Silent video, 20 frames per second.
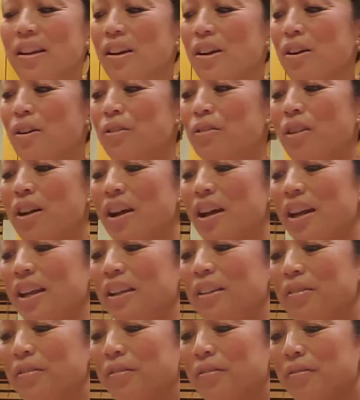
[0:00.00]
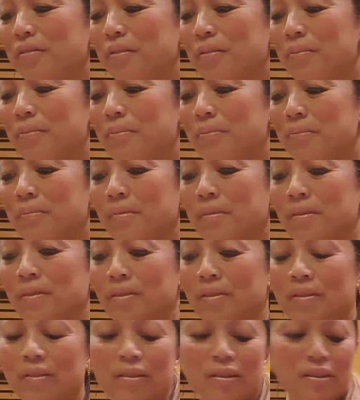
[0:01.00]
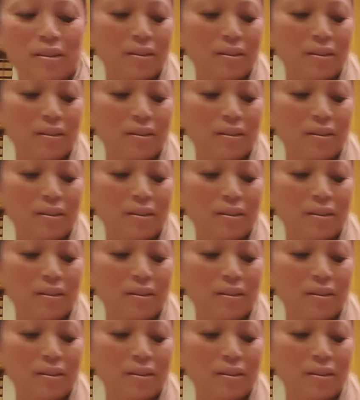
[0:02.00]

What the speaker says: All right.